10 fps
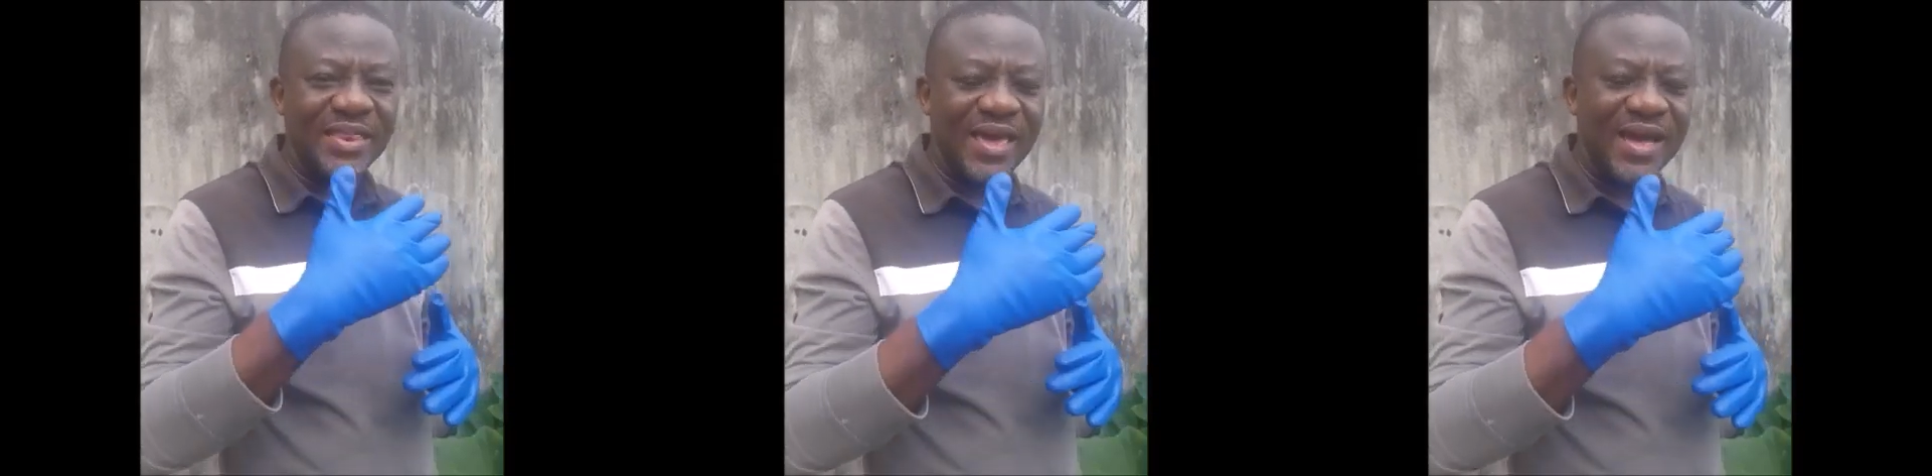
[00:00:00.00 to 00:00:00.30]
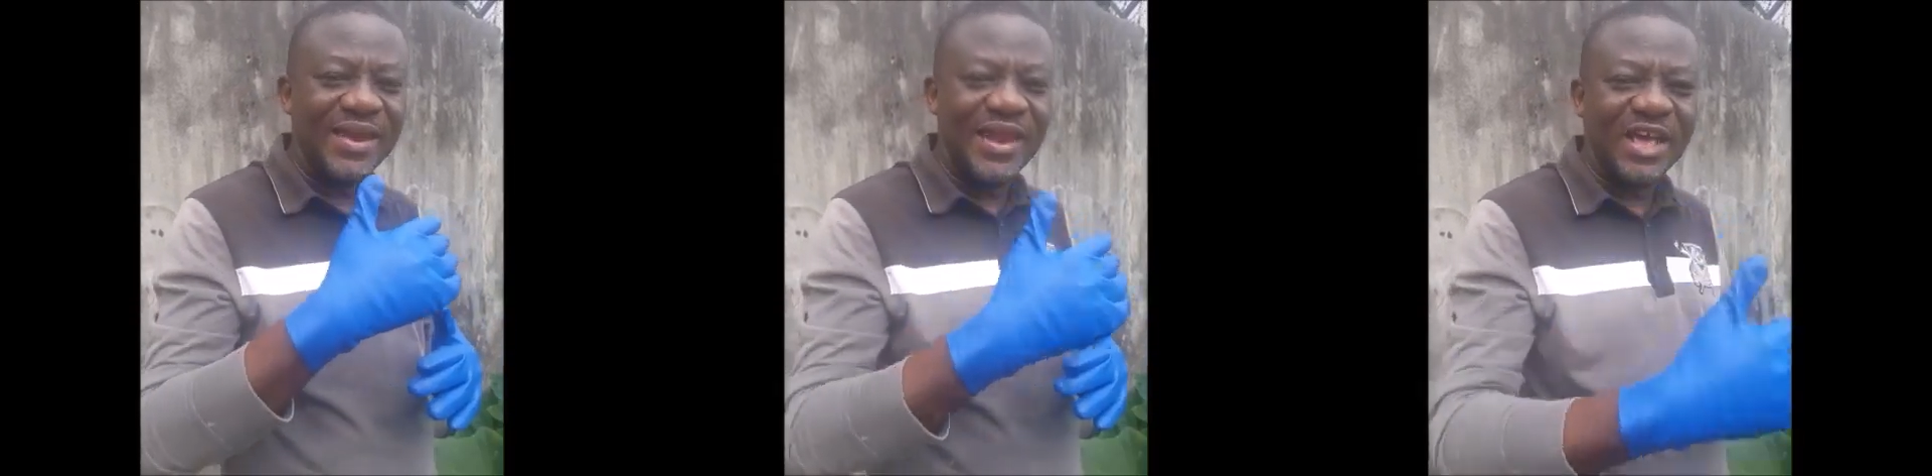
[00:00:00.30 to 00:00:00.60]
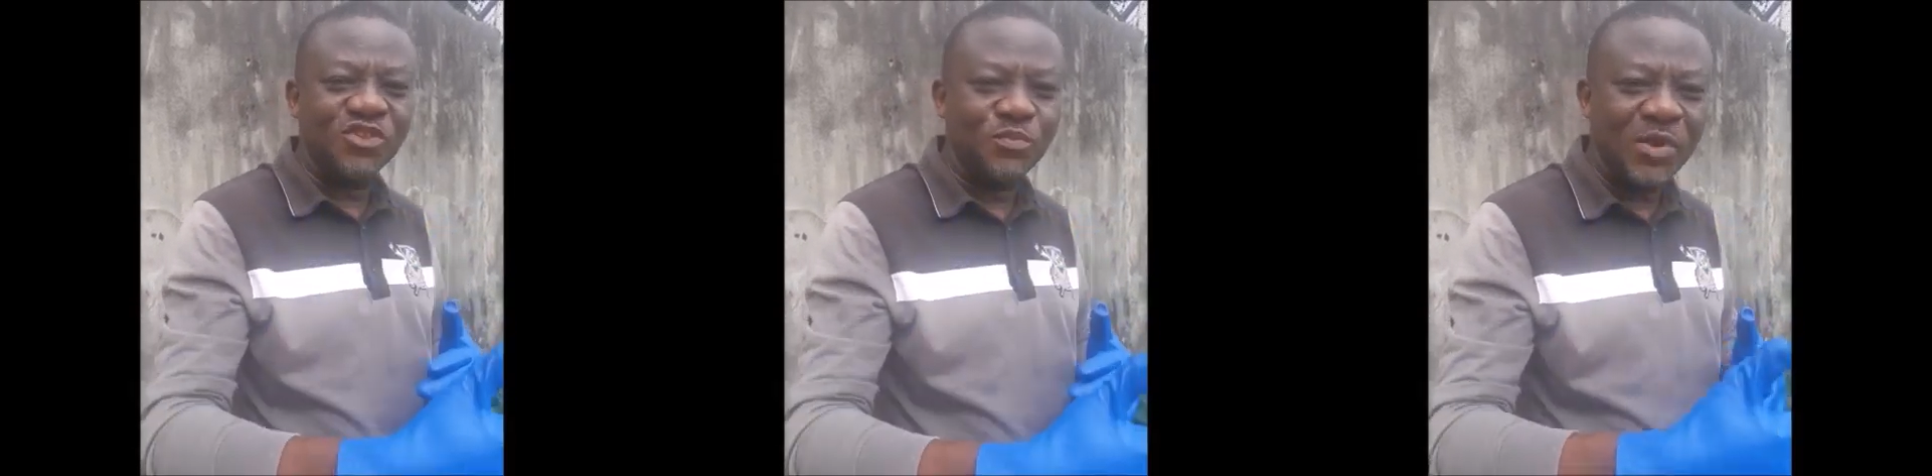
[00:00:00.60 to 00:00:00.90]
They can
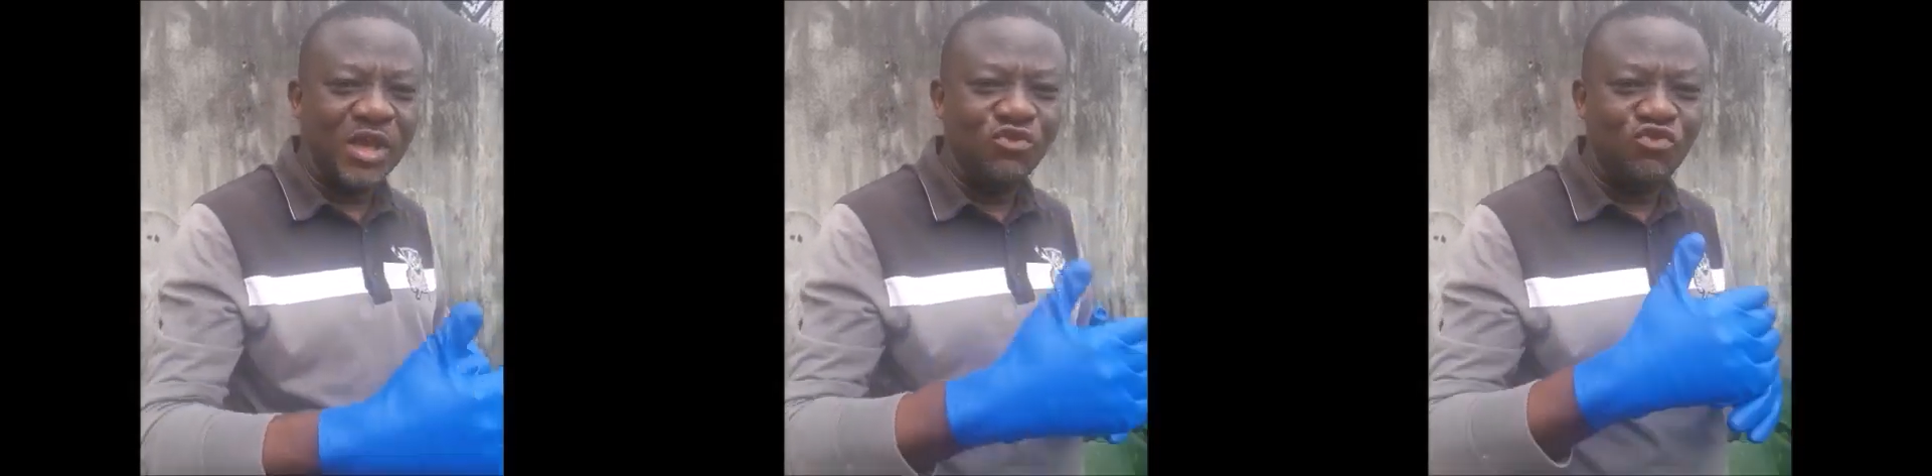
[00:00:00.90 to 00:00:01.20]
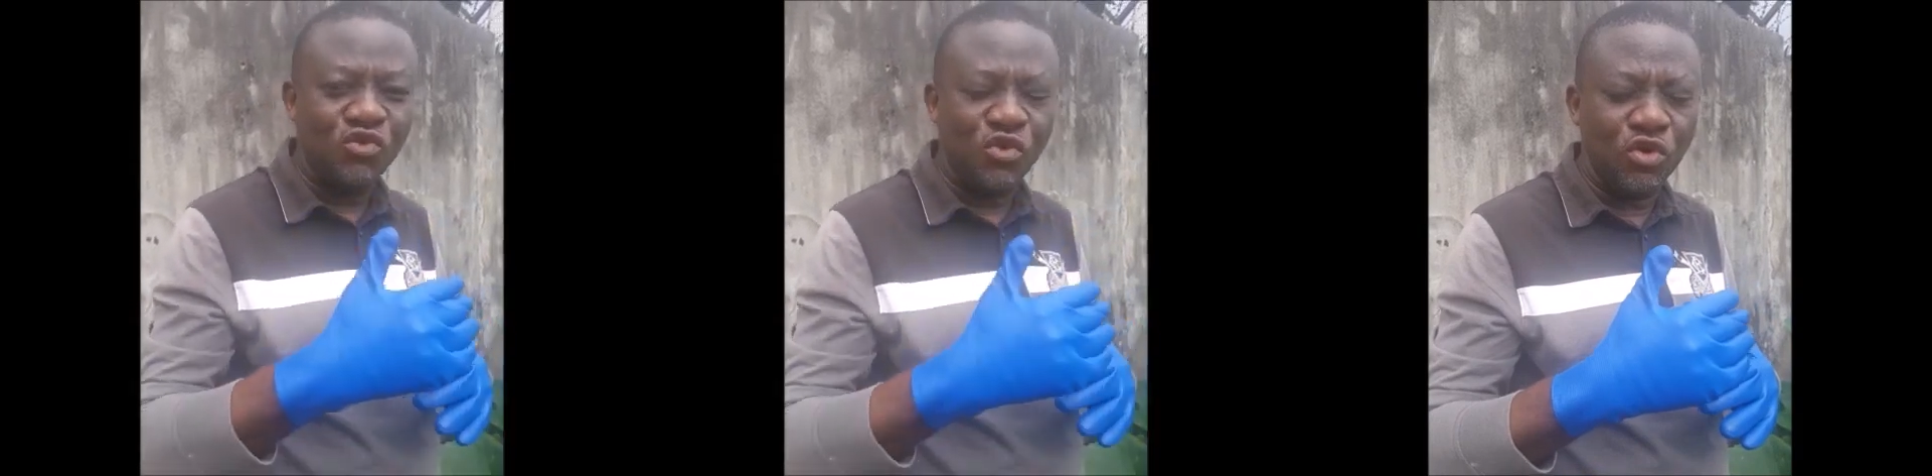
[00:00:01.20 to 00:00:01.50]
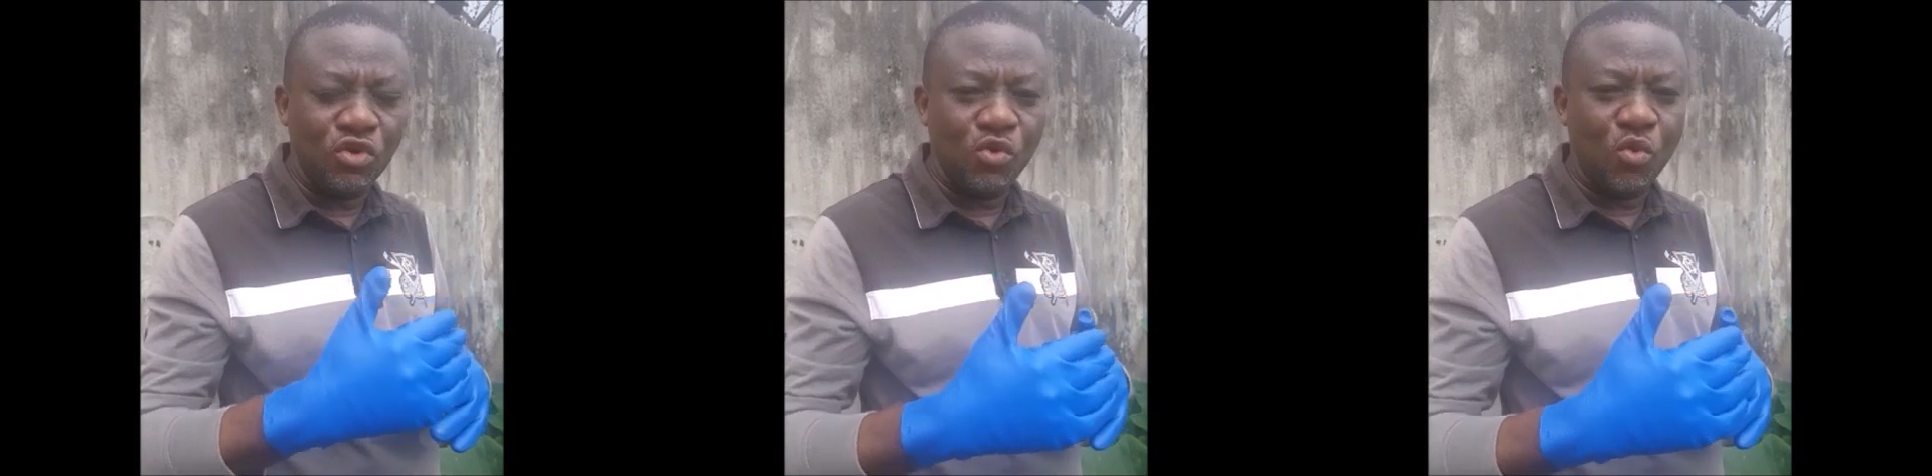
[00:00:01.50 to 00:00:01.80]
explain
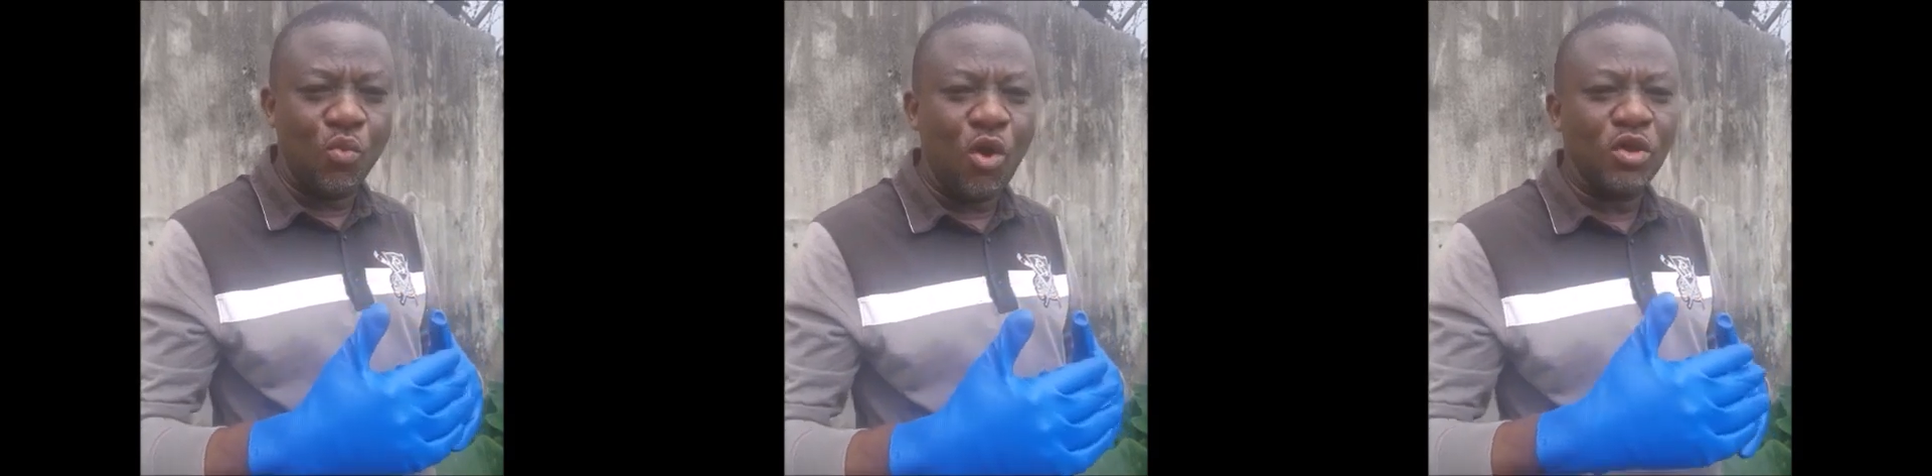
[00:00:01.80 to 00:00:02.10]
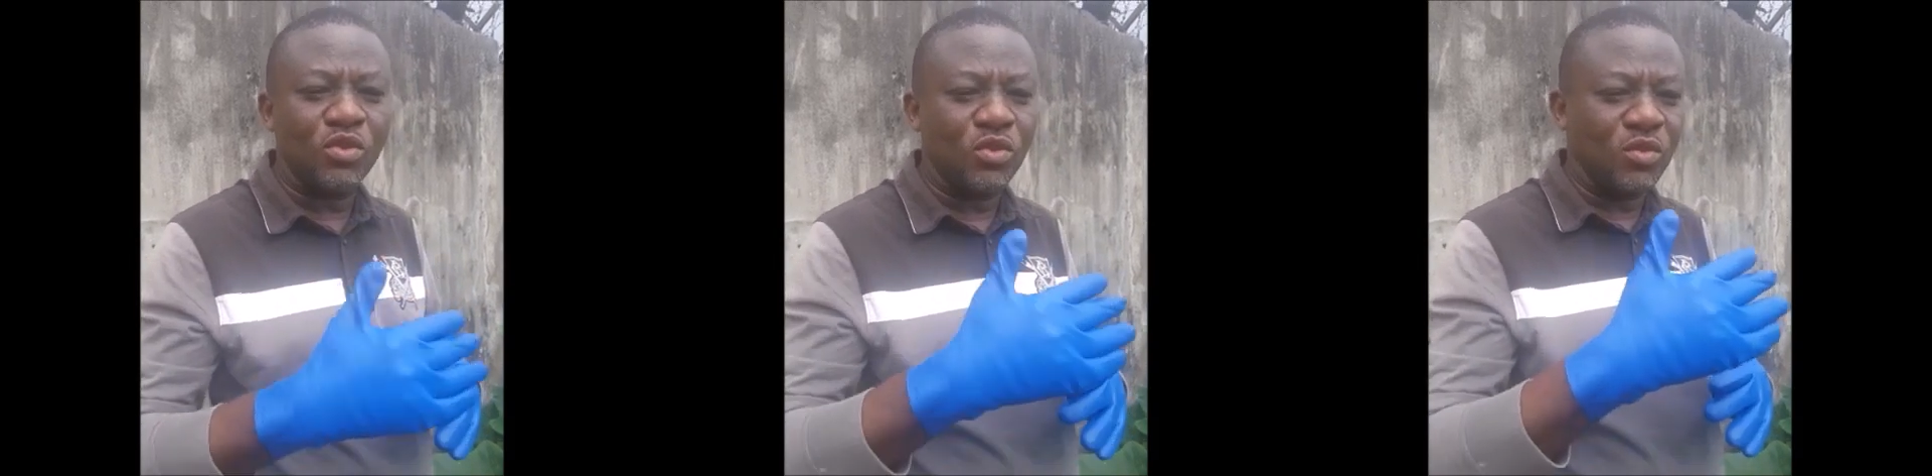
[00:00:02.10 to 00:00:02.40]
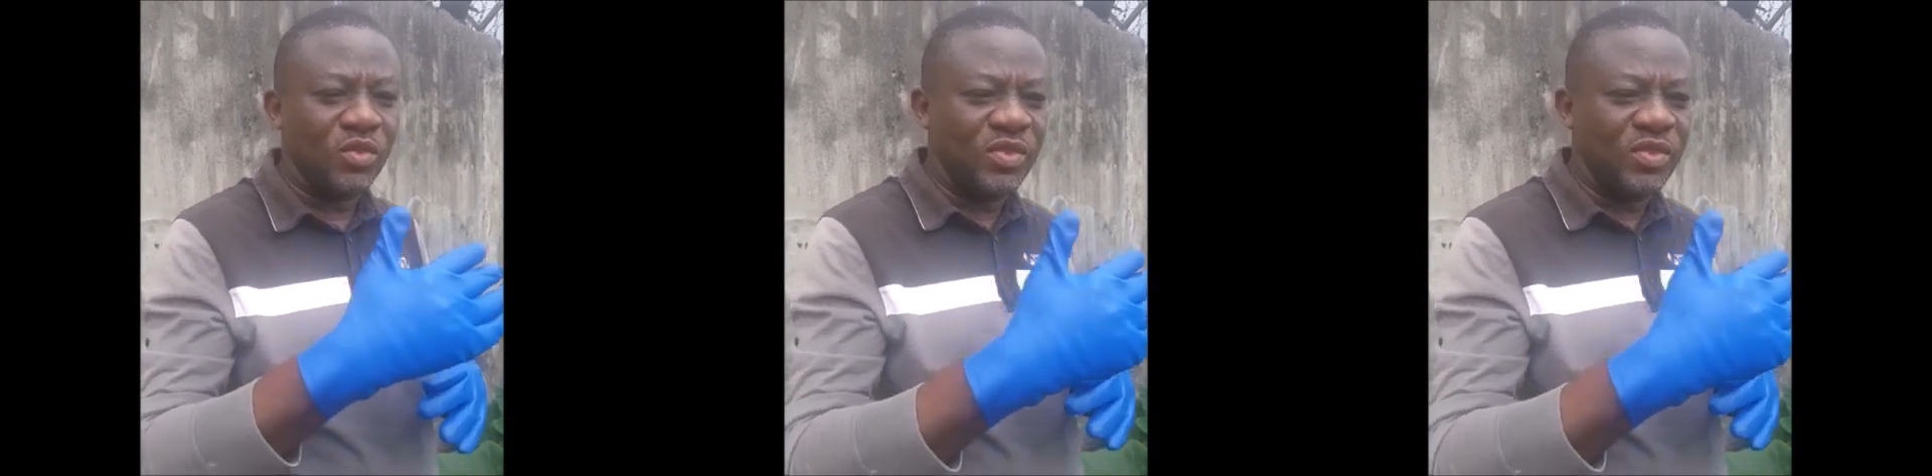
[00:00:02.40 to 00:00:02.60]
to you what